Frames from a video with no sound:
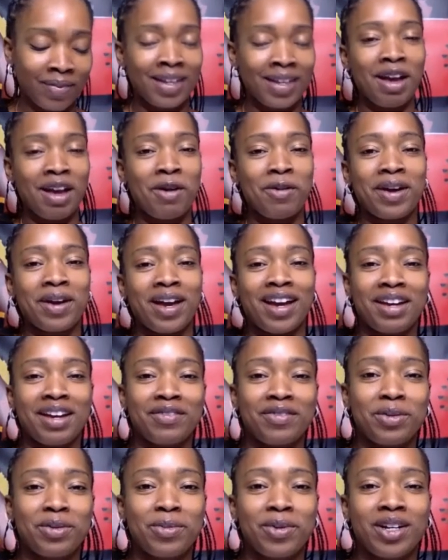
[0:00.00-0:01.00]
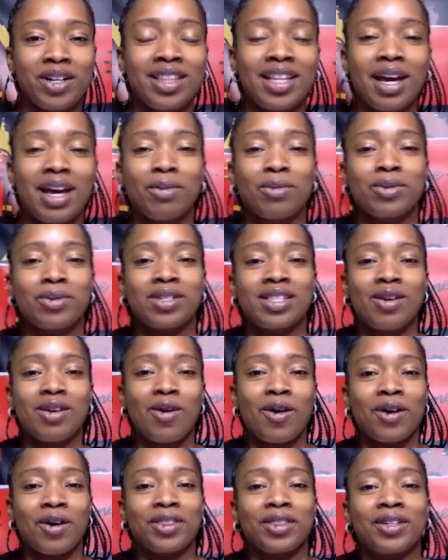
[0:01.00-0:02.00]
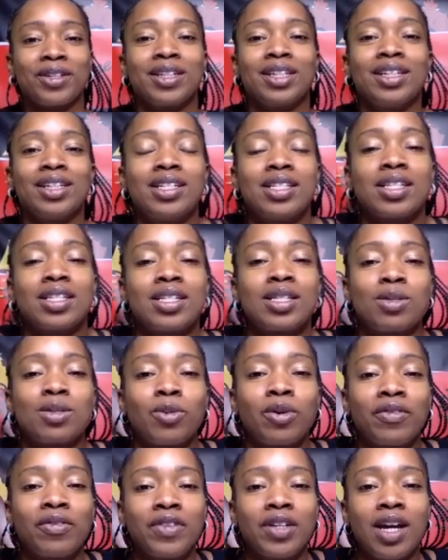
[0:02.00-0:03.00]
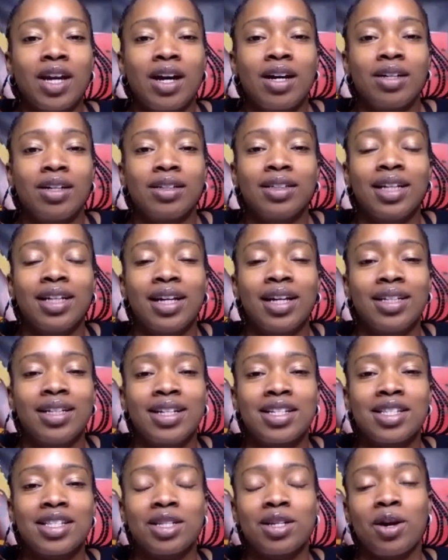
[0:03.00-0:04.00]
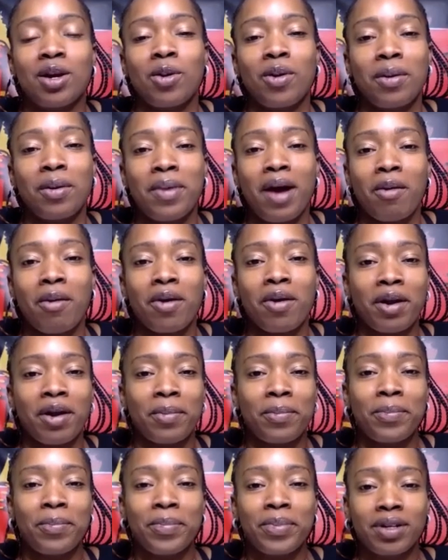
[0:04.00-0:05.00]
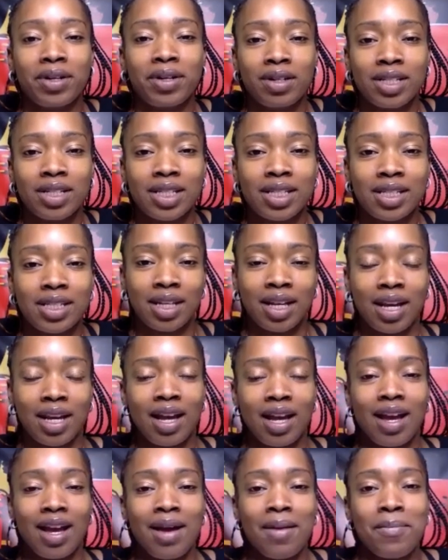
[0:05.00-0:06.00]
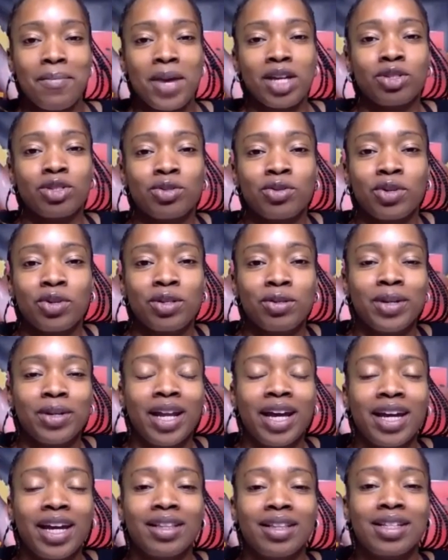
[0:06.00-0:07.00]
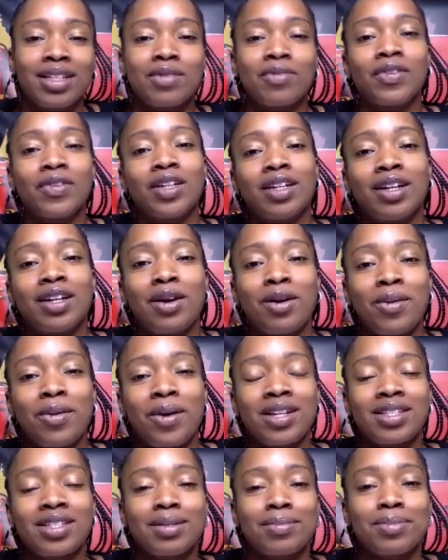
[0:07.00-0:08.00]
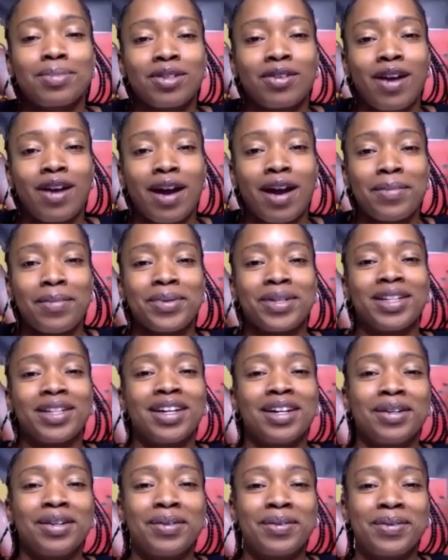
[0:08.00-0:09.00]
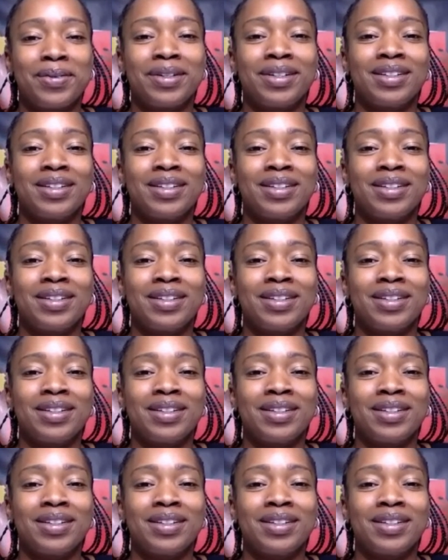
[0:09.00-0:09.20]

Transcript: Okay, everyone, that was author Lisa Swift Young letting us know about her books. Make sure you like this video and subscribe below.